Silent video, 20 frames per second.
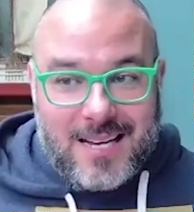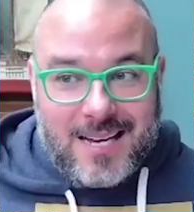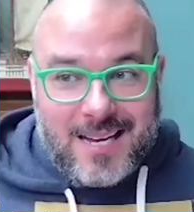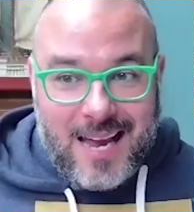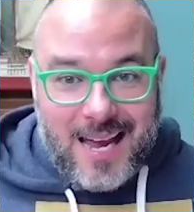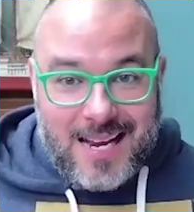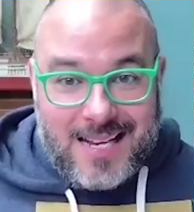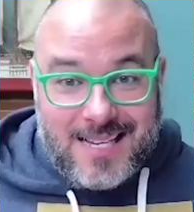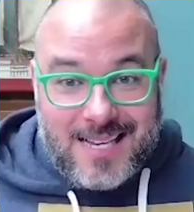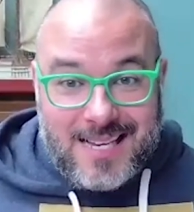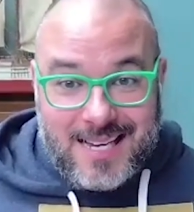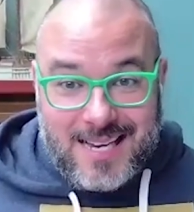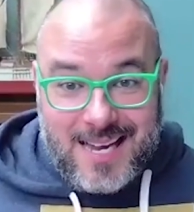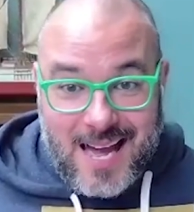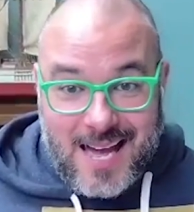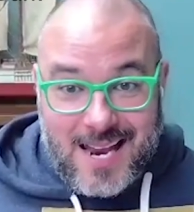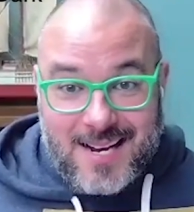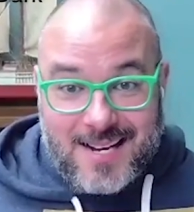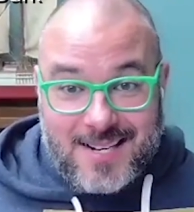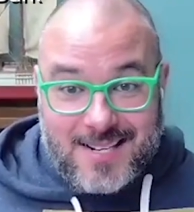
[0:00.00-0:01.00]
Can you
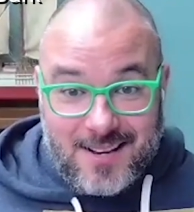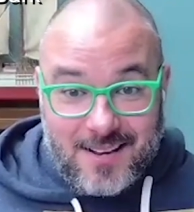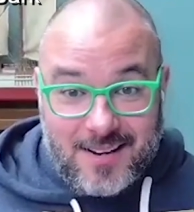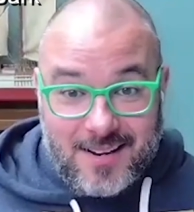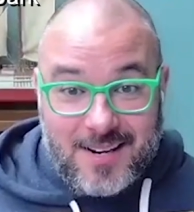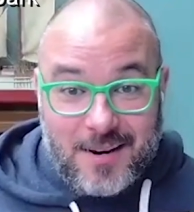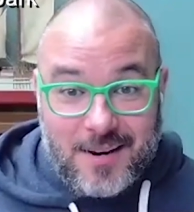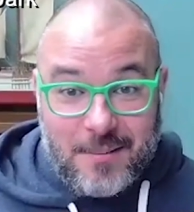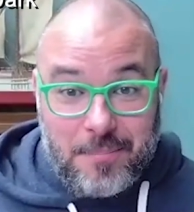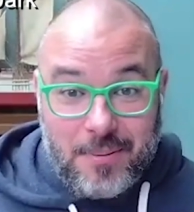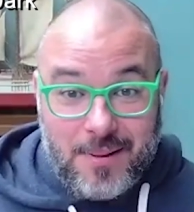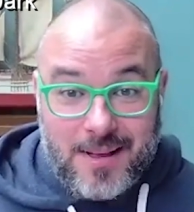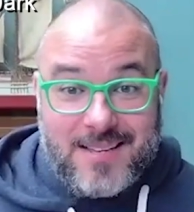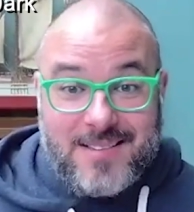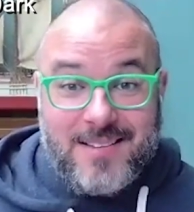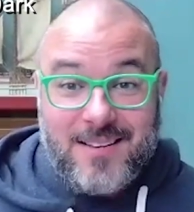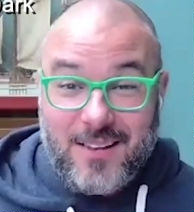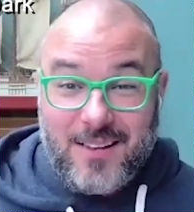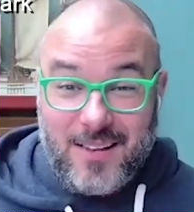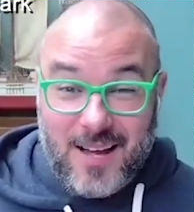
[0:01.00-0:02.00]
get it done in a
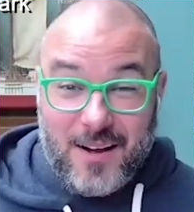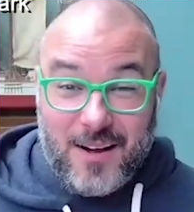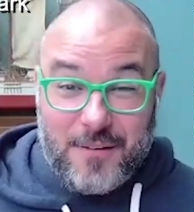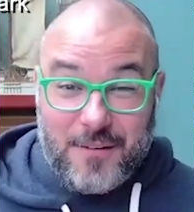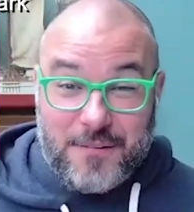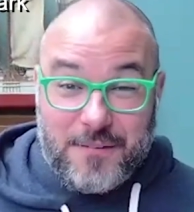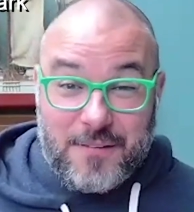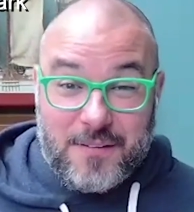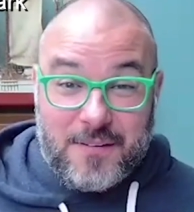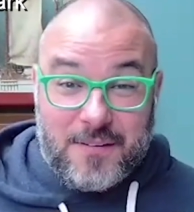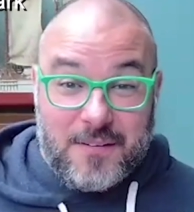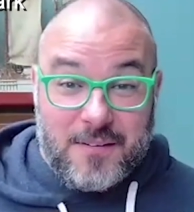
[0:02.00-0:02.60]
place you love?